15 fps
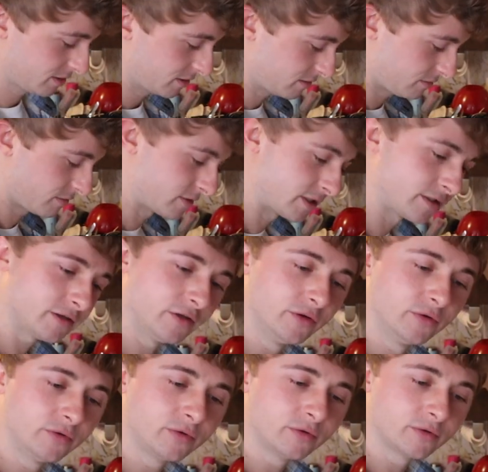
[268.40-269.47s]
Was it
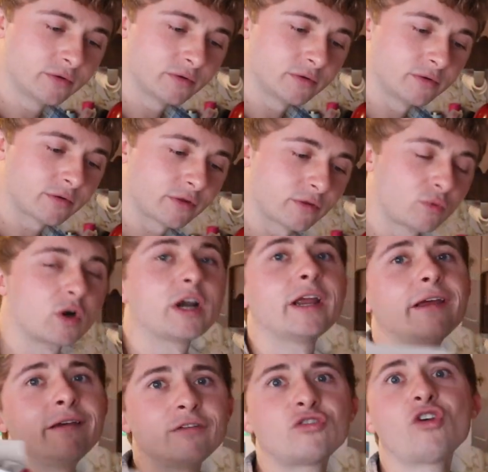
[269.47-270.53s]
2?
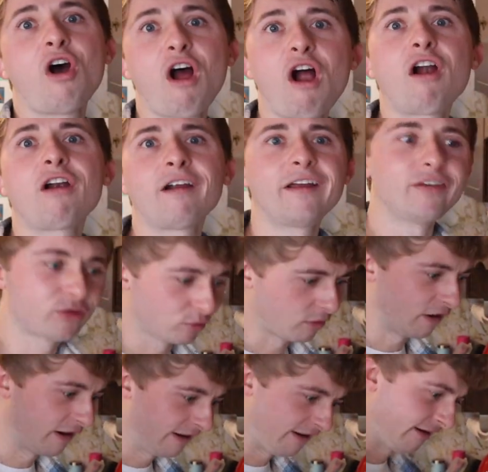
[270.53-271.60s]
3, sorry,
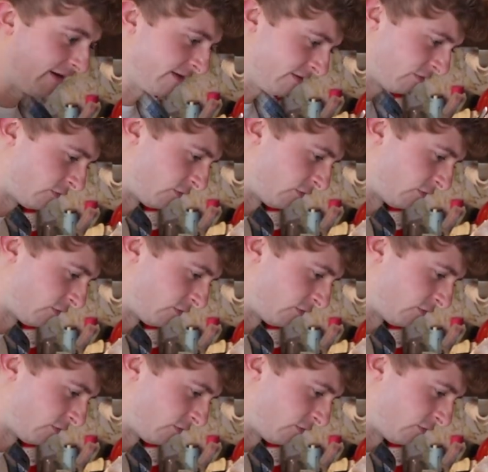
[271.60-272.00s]
3.